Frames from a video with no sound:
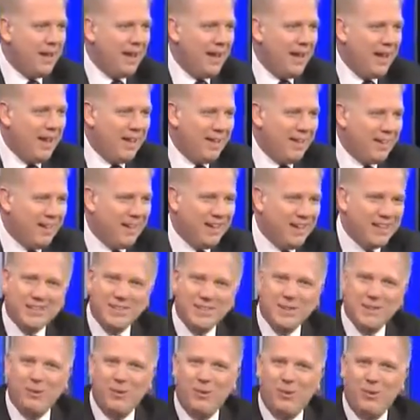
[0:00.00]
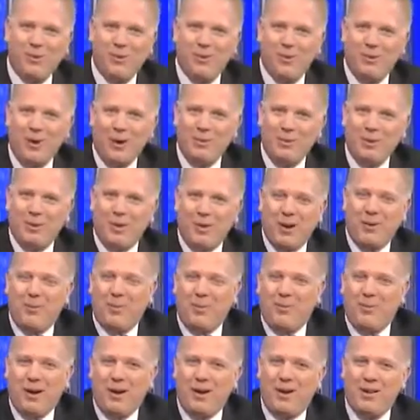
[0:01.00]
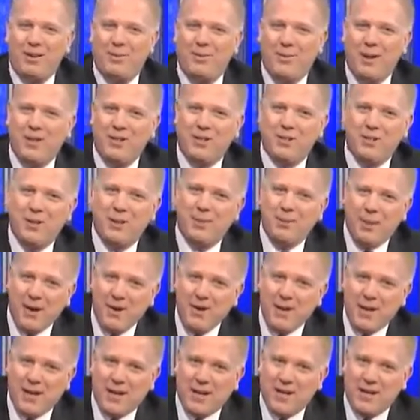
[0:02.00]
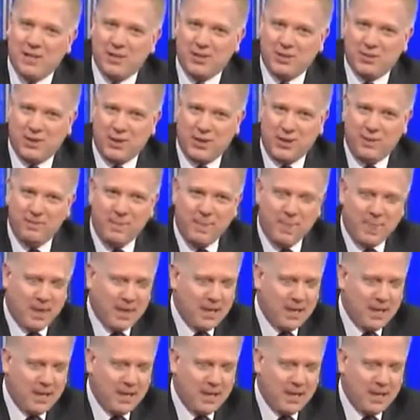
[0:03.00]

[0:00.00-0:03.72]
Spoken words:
And I said, well, why don't you major in American history?